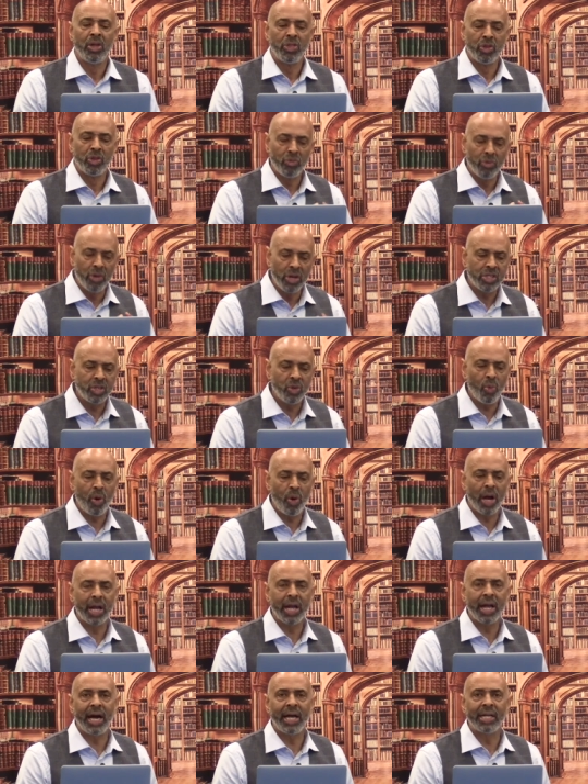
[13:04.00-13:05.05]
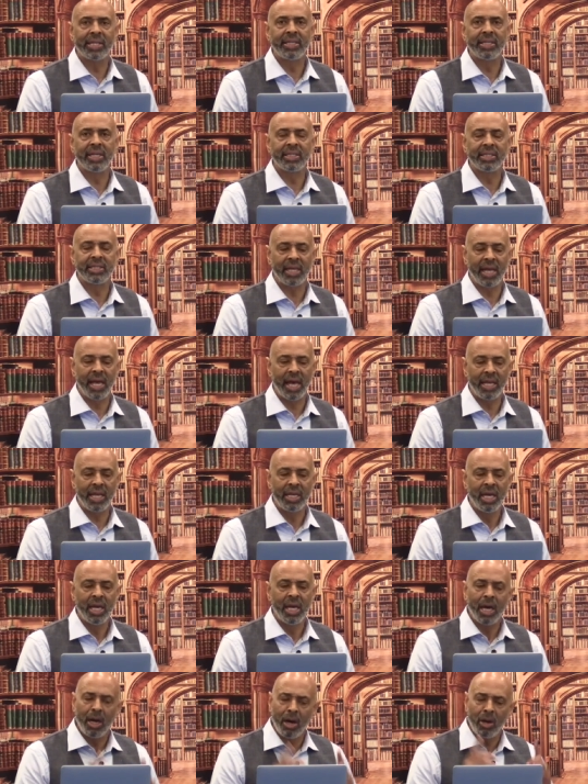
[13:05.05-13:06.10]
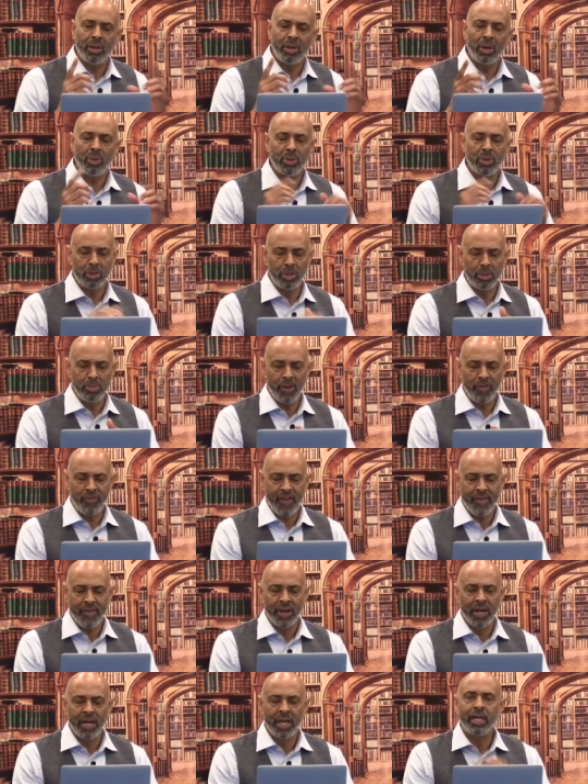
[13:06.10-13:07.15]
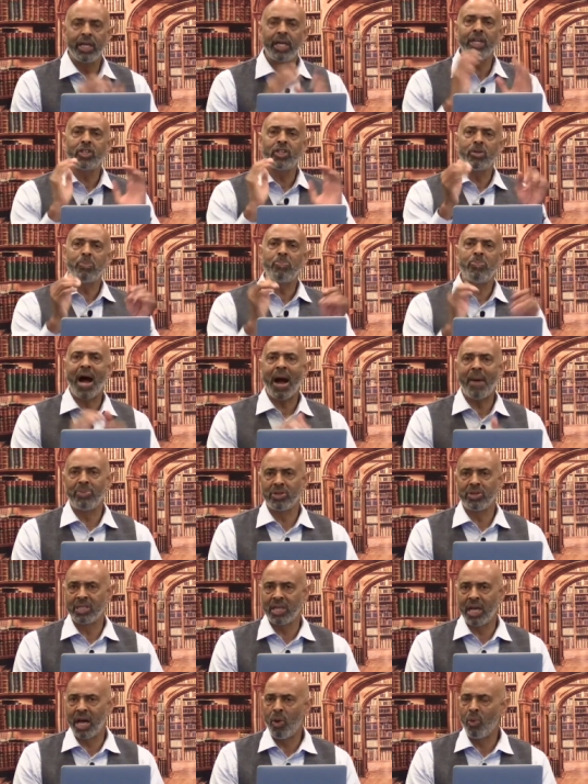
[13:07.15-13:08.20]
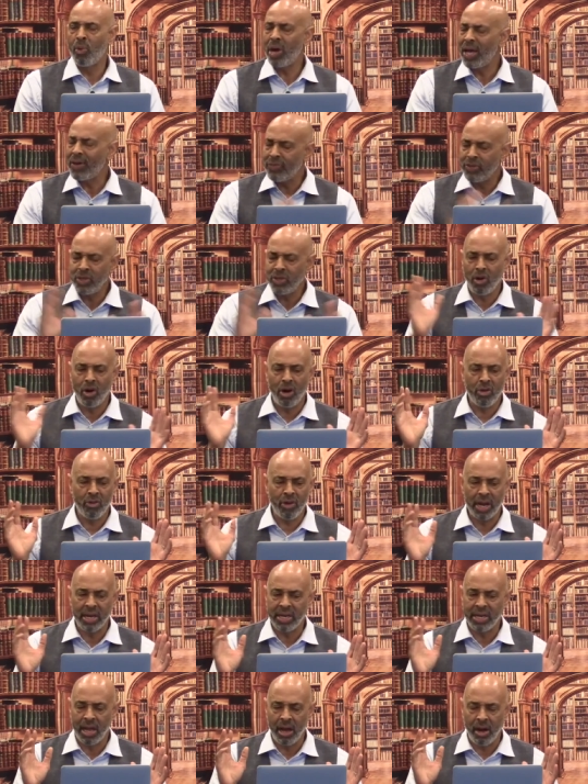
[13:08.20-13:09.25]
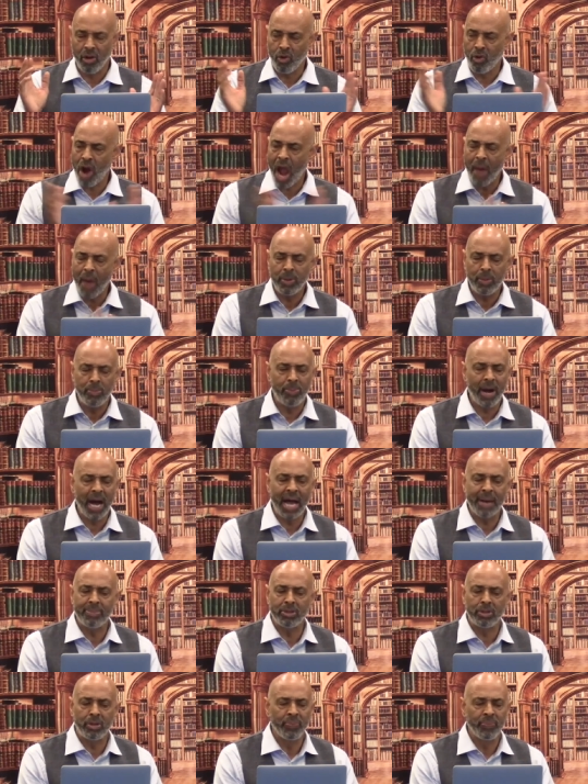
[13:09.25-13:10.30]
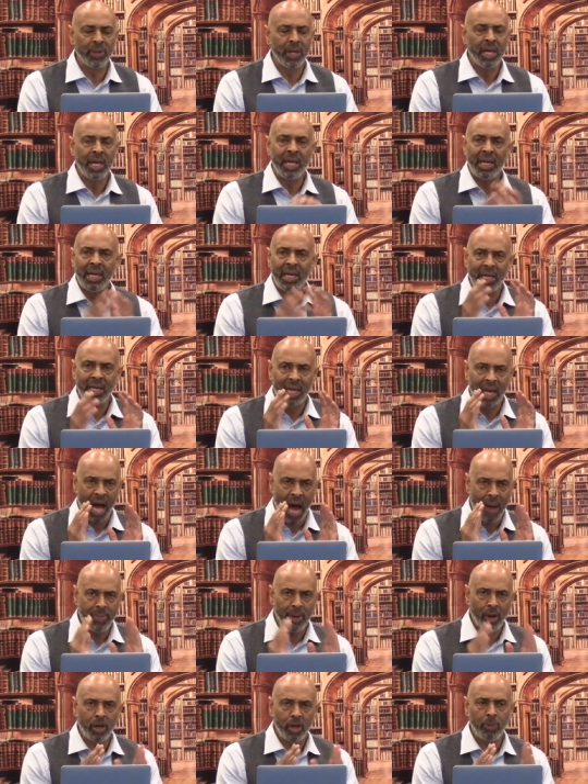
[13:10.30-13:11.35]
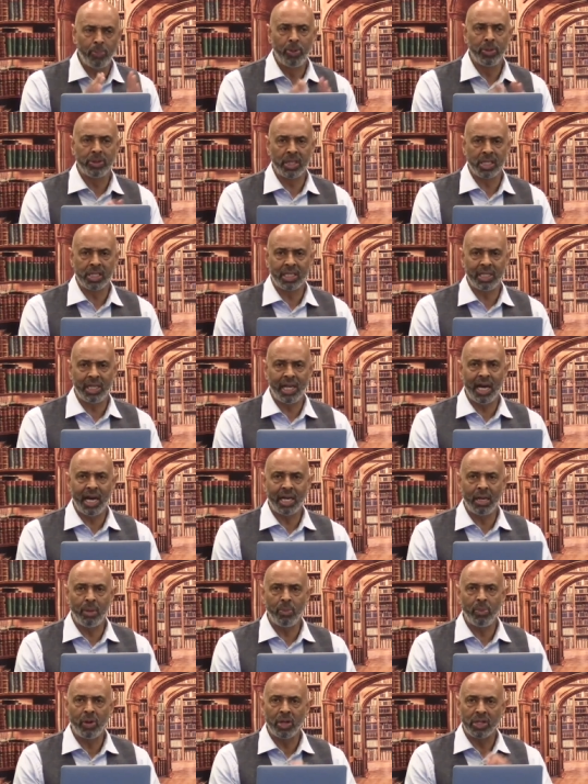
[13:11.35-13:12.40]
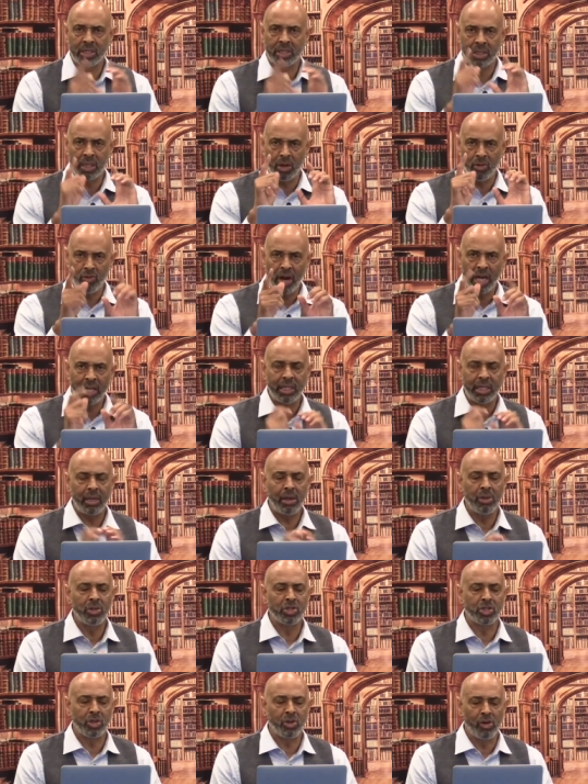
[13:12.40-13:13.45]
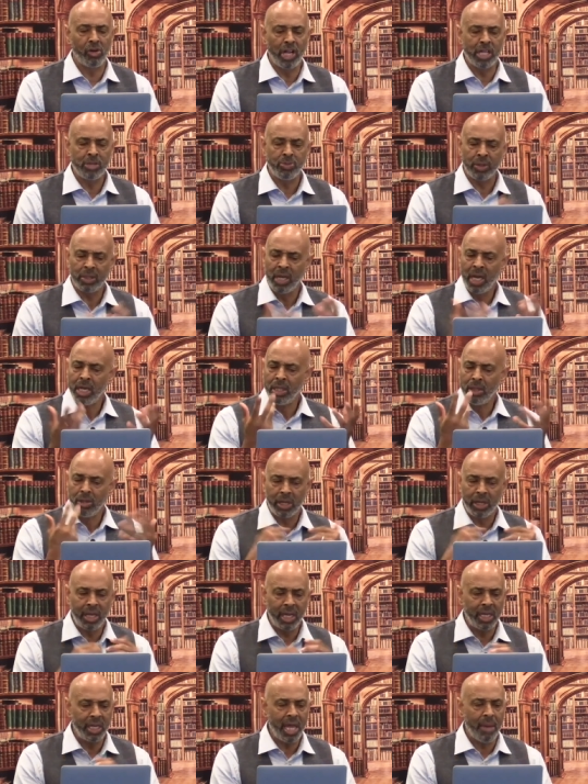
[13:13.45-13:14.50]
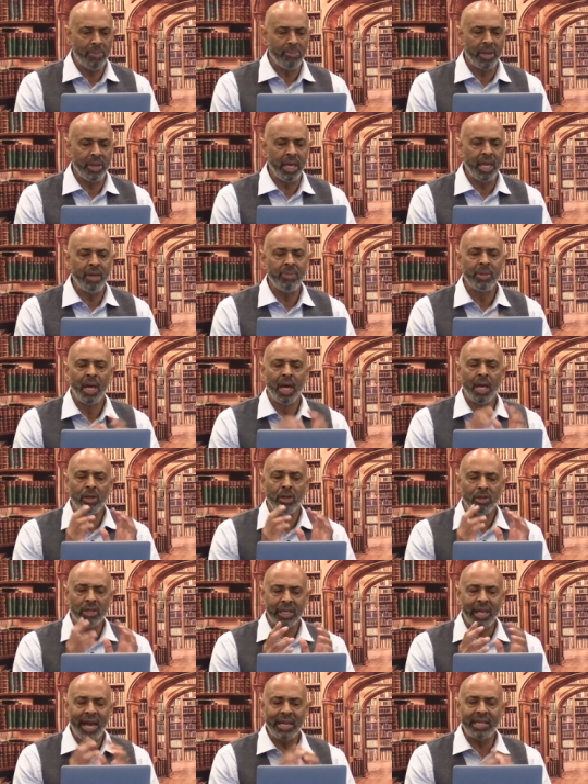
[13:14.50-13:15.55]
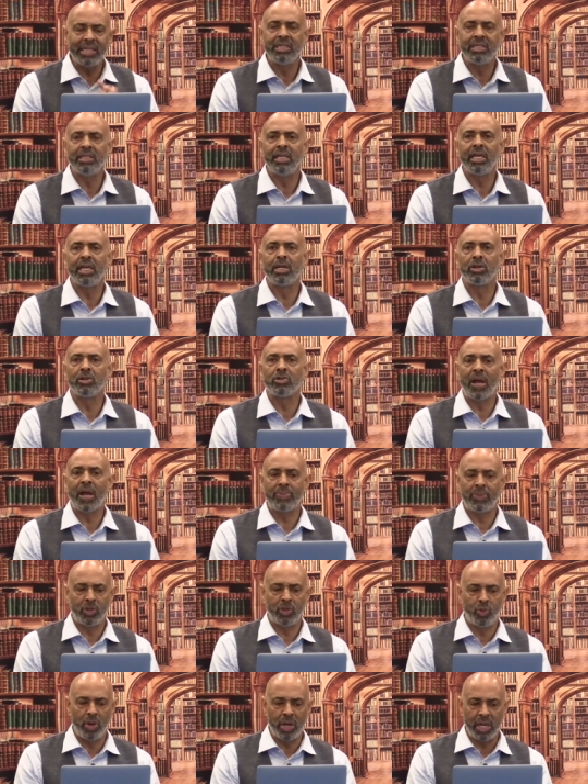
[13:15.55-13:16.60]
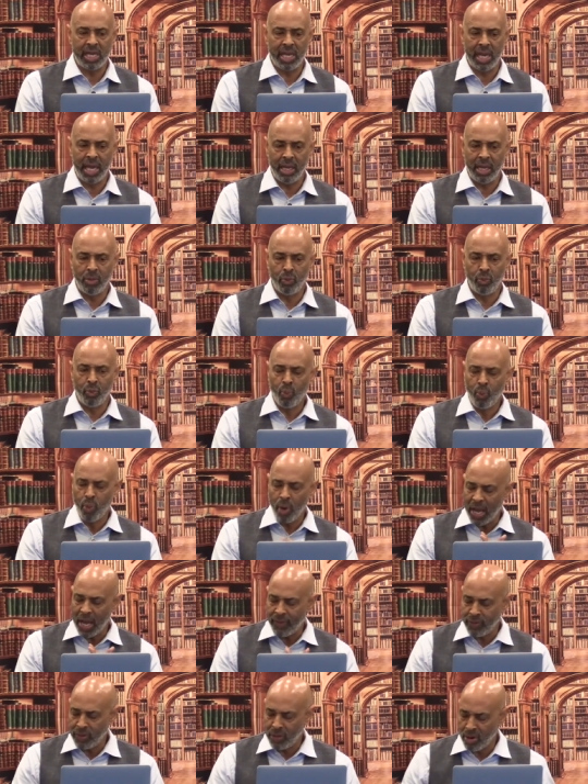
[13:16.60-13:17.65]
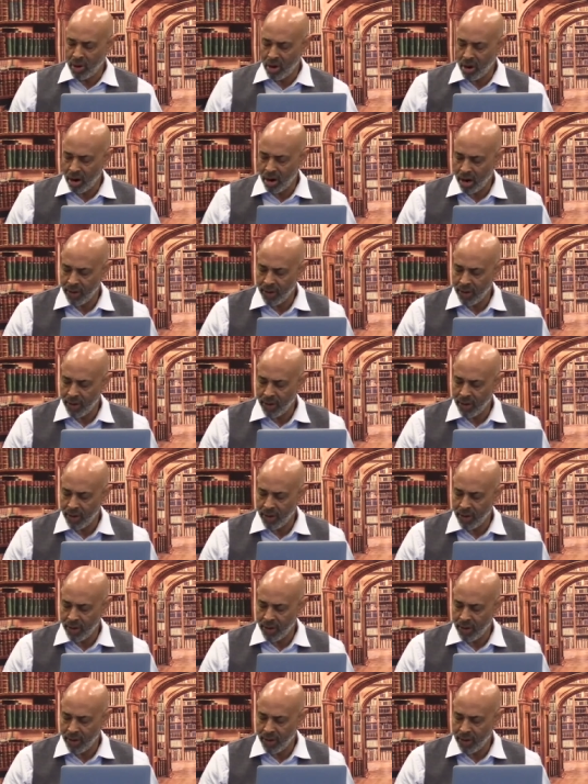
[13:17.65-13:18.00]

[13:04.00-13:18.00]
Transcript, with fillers: reason why God does that, oh no, do me a favor, get your Bibles out, wherever you are right now, grab a Bible. I'm not going to put this slide up, we're going to stay right there on the screens, but look in at me, look at Ezekiel chapter 28, wherever you are.